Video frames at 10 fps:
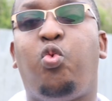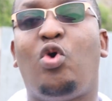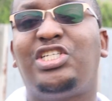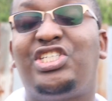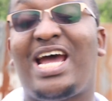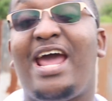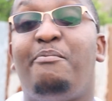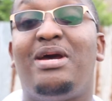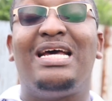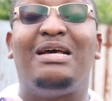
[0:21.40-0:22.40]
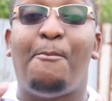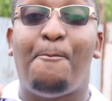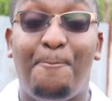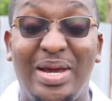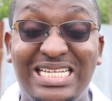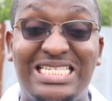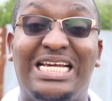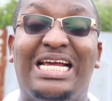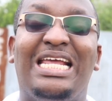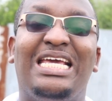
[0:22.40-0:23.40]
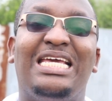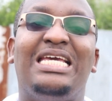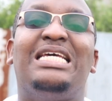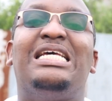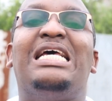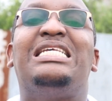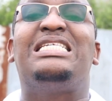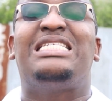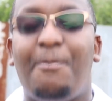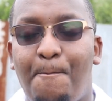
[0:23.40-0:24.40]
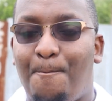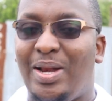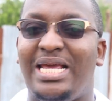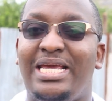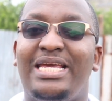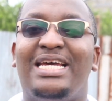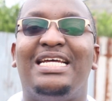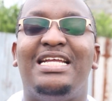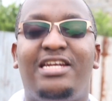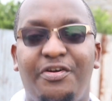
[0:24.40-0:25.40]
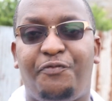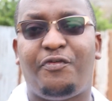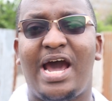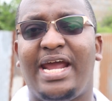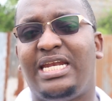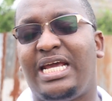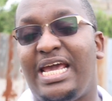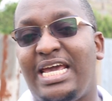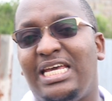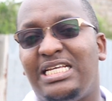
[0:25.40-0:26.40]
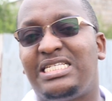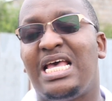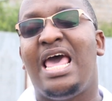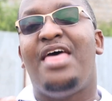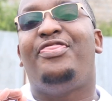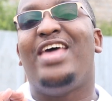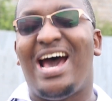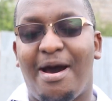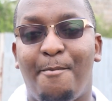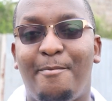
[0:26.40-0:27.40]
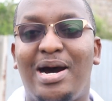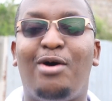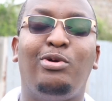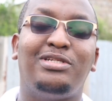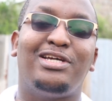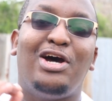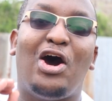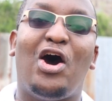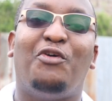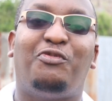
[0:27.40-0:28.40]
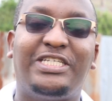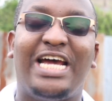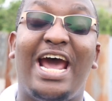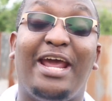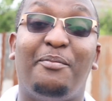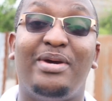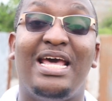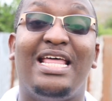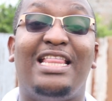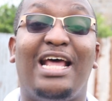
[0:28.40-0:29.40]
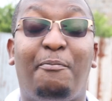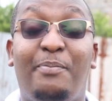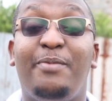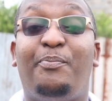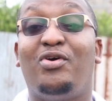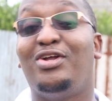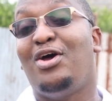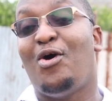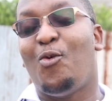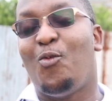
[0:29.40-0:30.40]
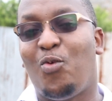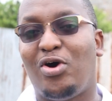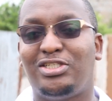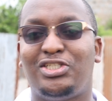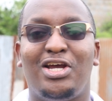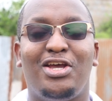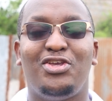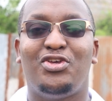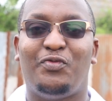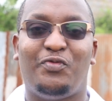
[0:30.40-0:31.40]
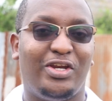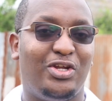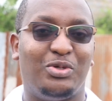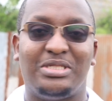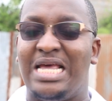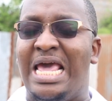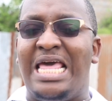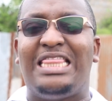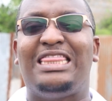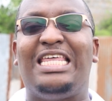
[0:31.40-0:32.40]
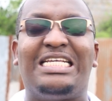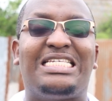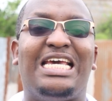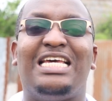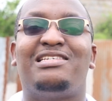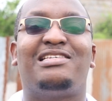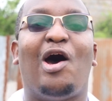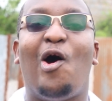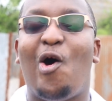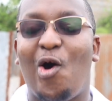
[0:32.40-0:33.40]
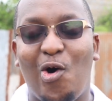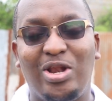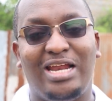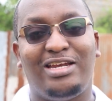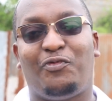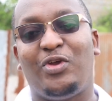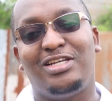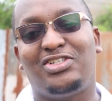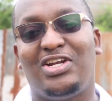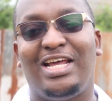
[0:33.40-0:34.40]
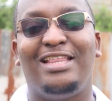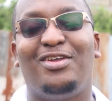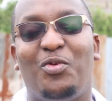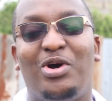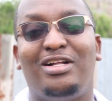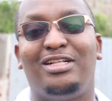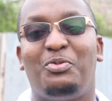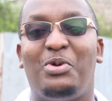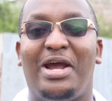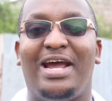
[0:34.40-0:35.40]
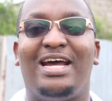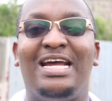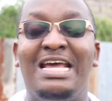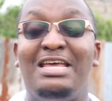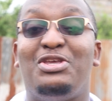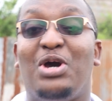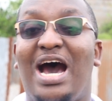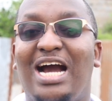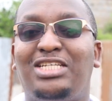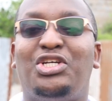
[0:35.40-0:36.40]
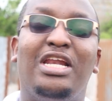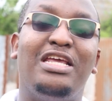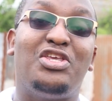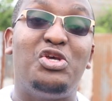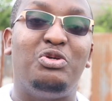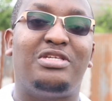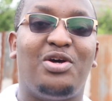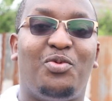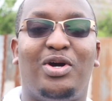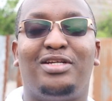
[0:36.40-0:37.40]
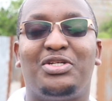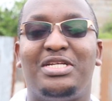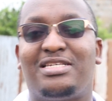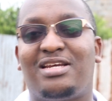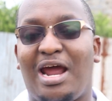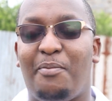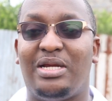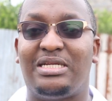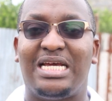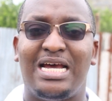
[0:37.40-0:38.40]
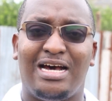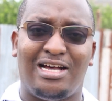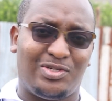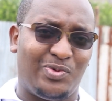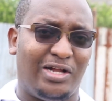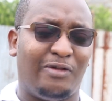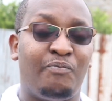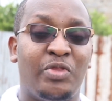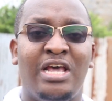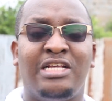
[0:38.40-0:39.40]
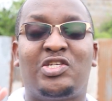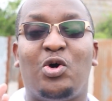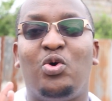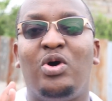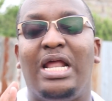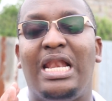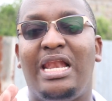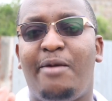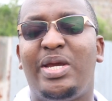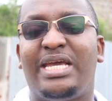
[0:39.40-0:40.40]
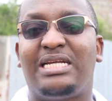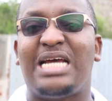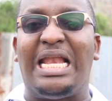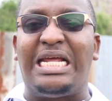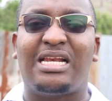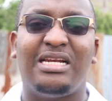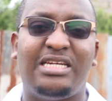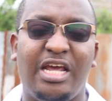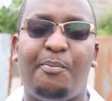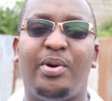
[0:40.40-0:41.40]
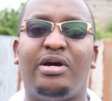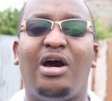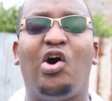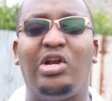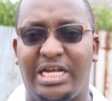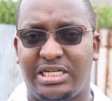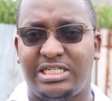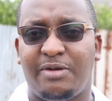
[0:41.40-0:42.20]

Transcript: Watch time, basically, simply defined, is the amount of time that people watch your videos. This is the only definition in the world where you actually use the word to describe it as well. So let me get a little deeper on it.